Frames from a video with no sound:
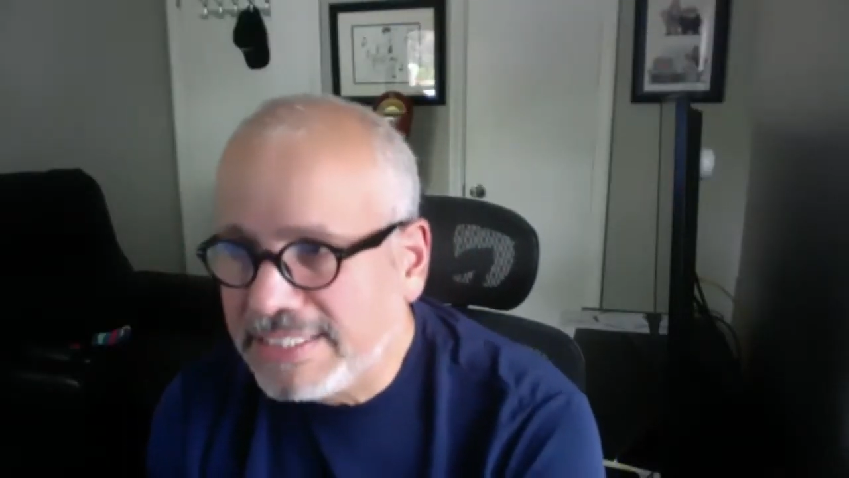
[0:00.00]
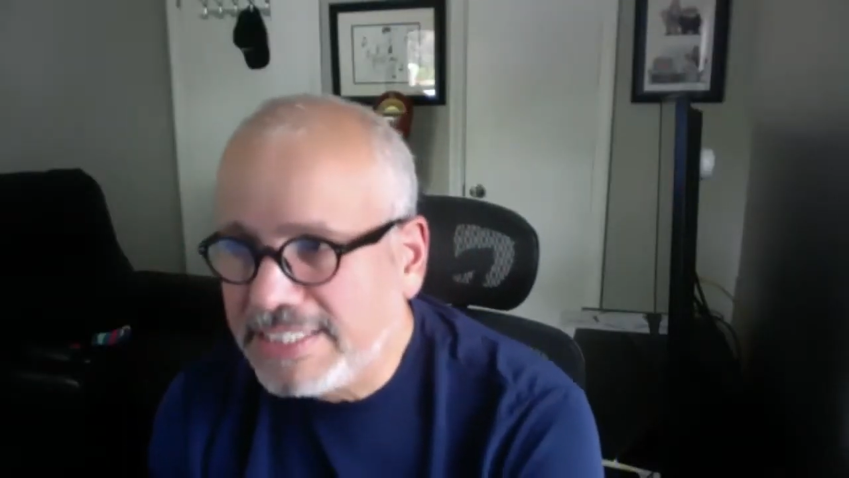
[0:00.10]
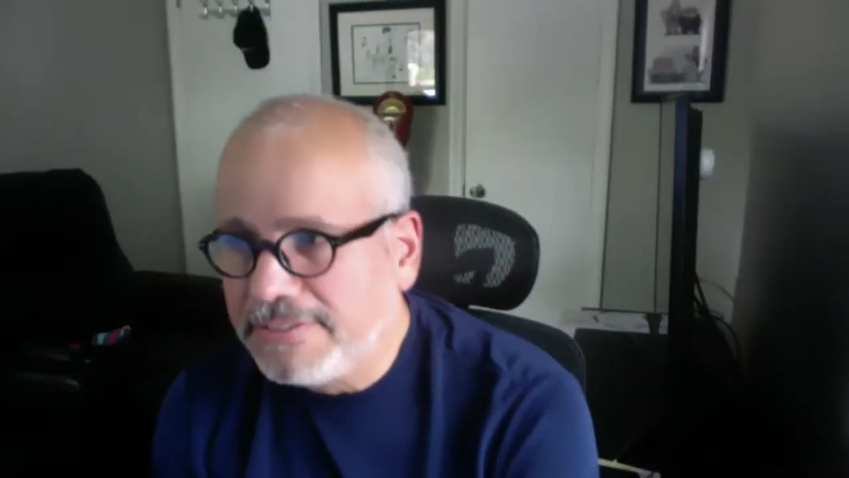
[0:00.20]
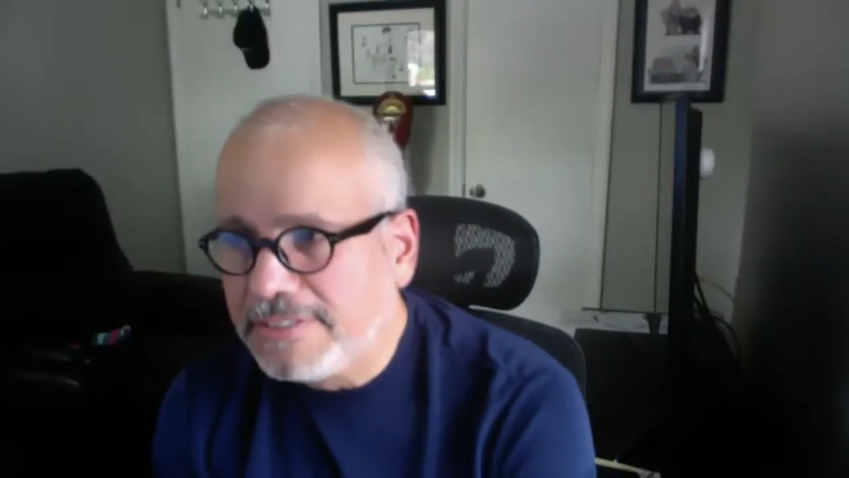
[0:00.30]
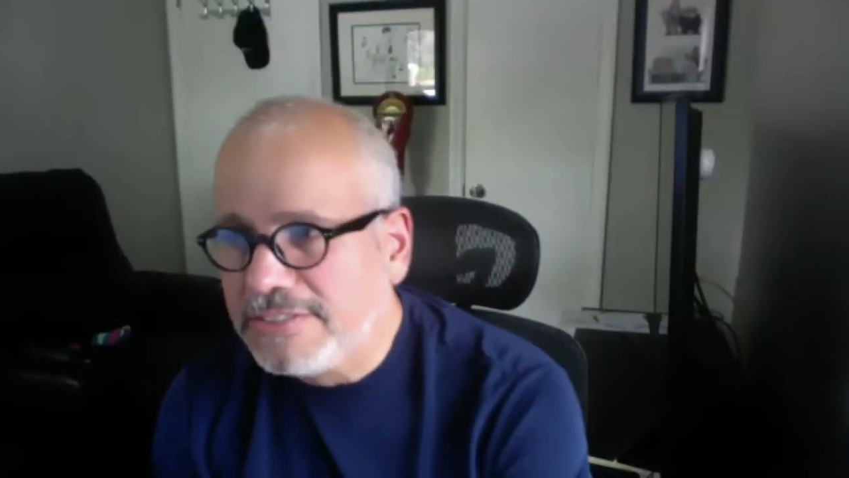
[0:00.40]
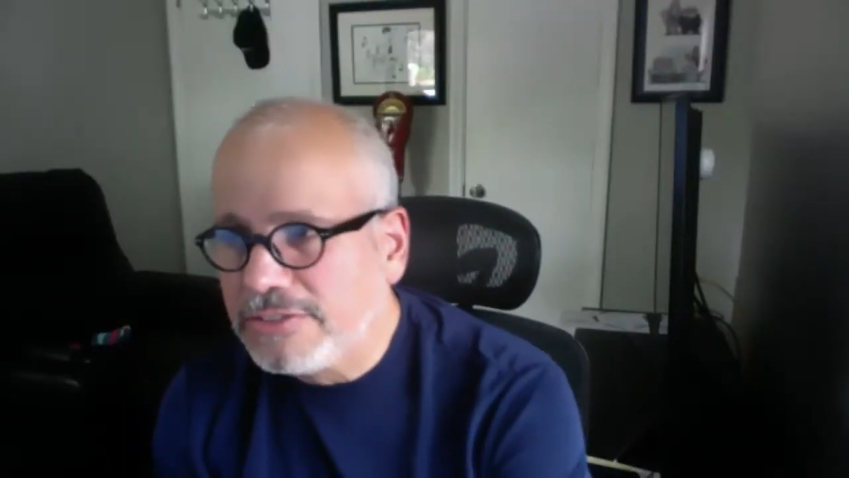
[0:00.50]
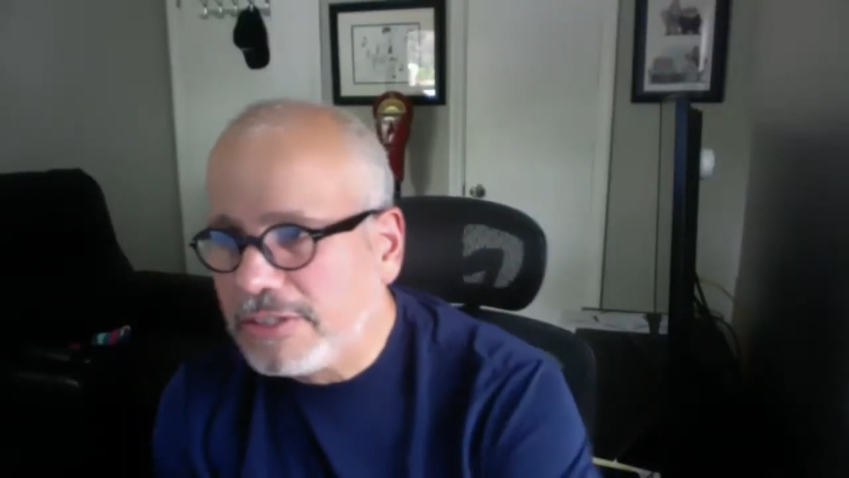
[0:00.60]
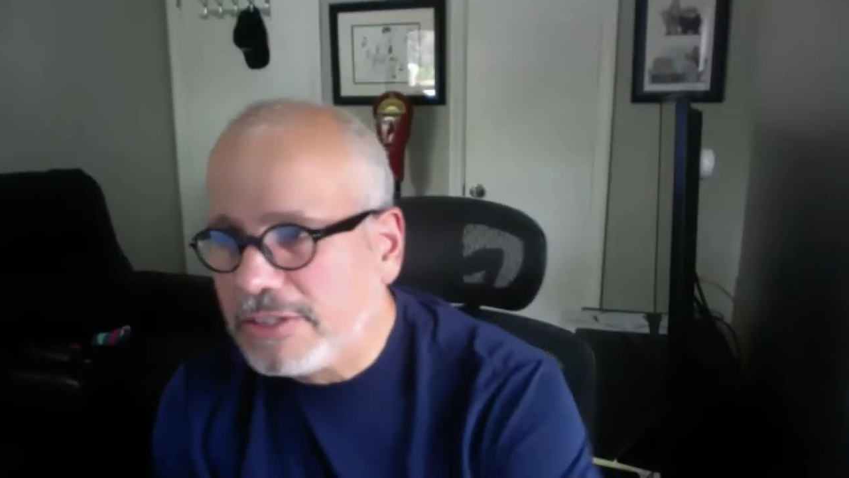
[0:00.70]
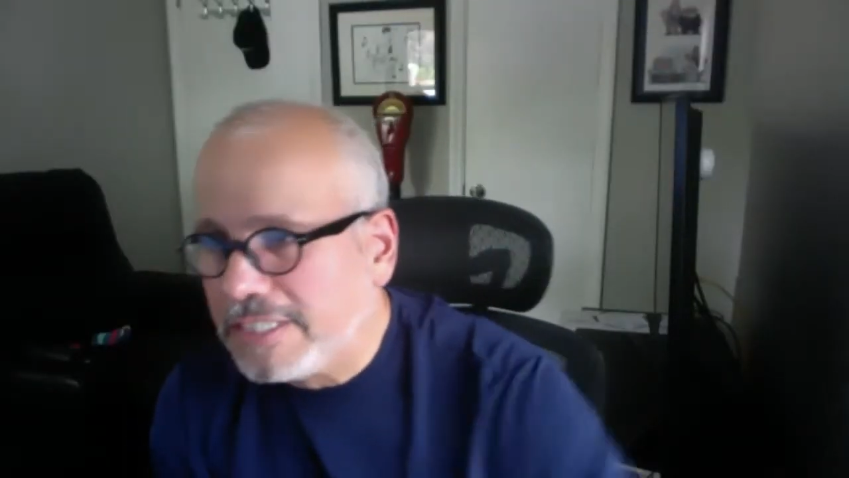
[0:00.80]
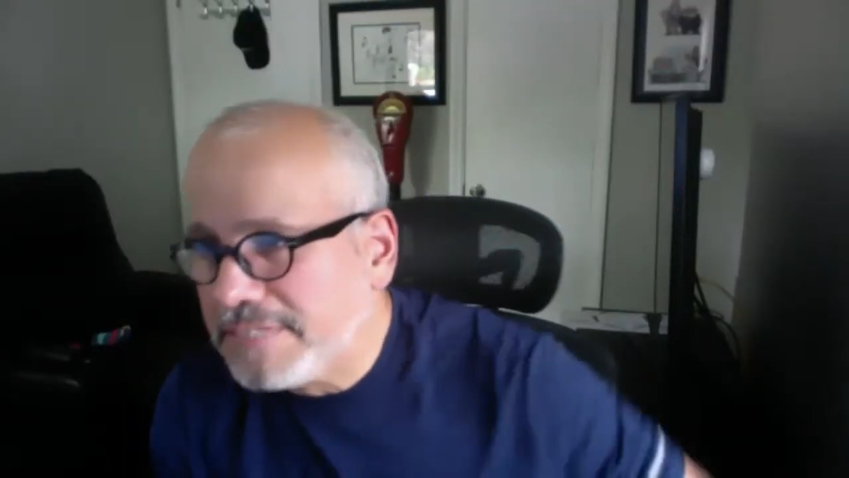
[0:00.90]
She feels
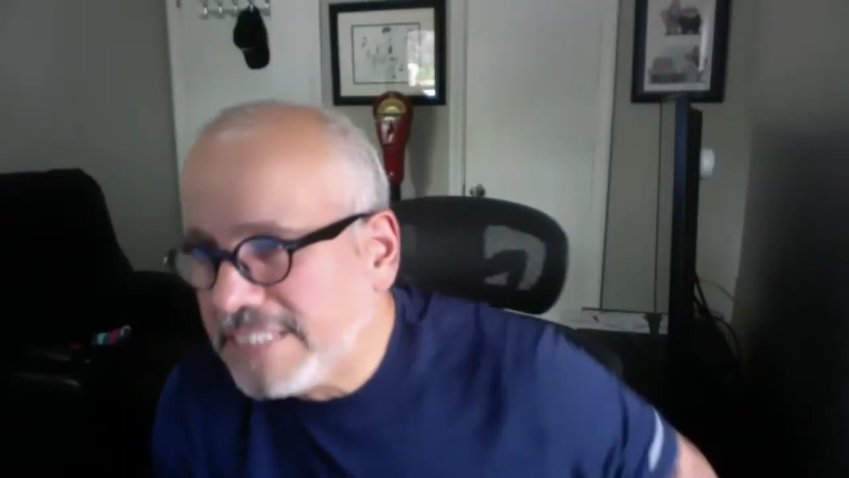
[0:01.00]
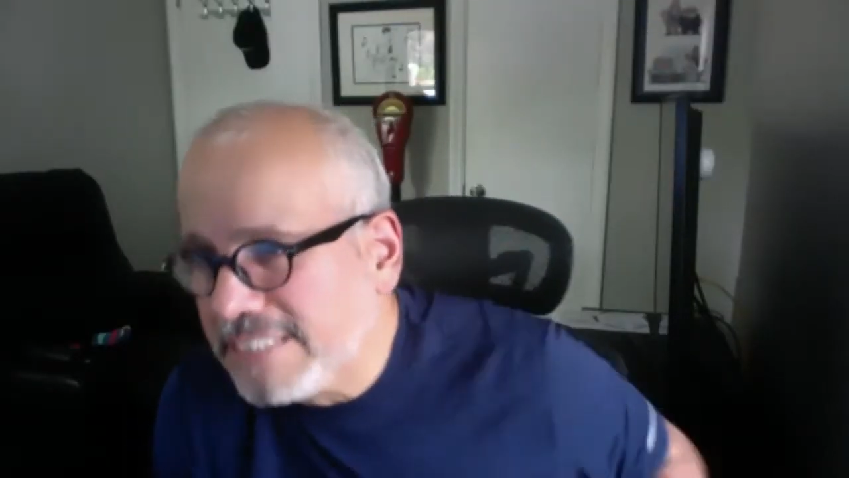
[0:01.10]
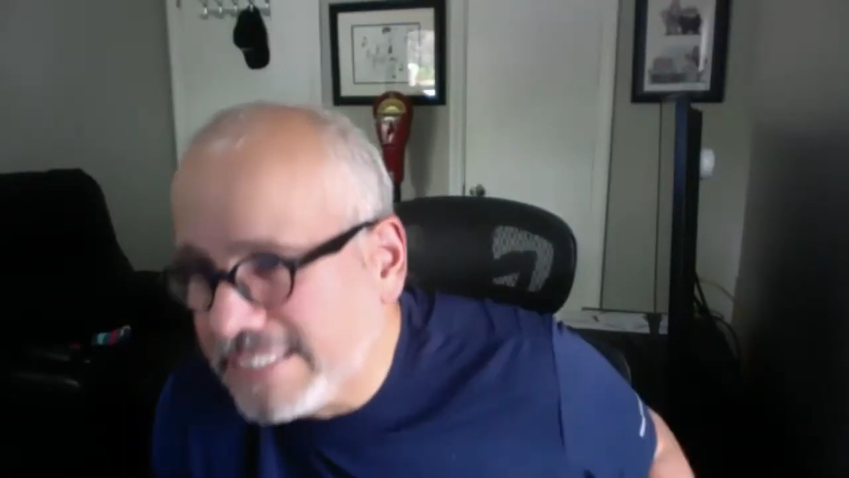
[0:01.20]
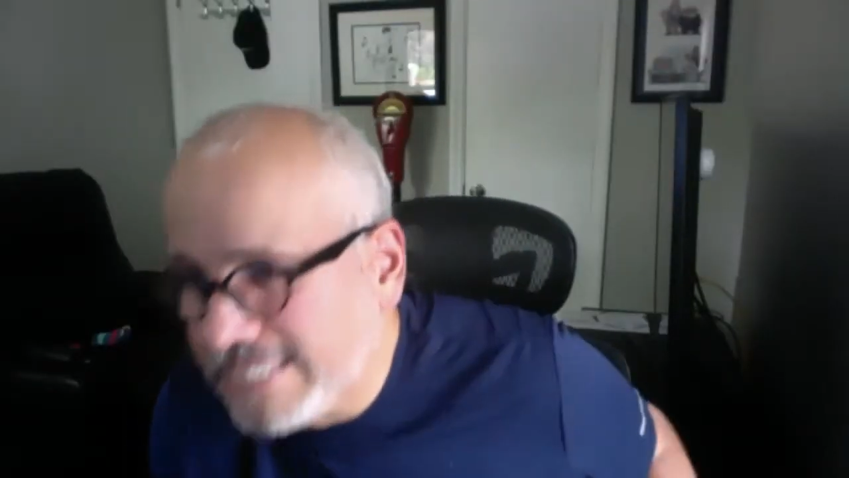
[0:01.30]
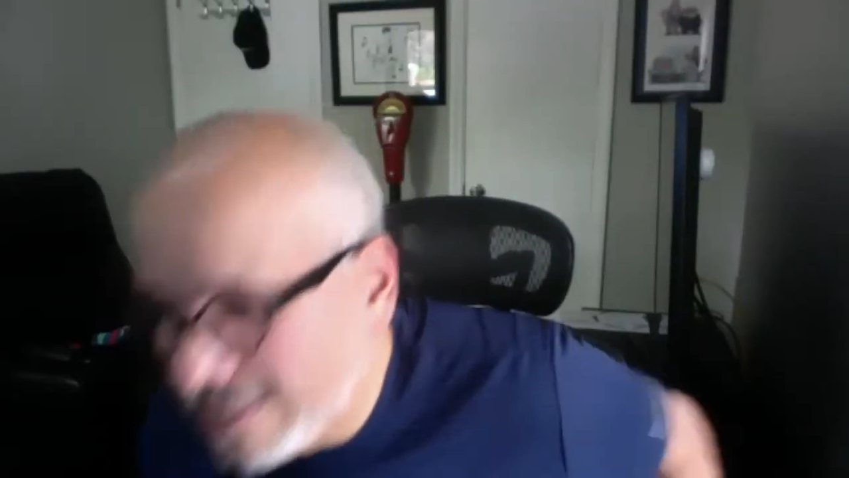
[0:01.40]
insulted every time I tell her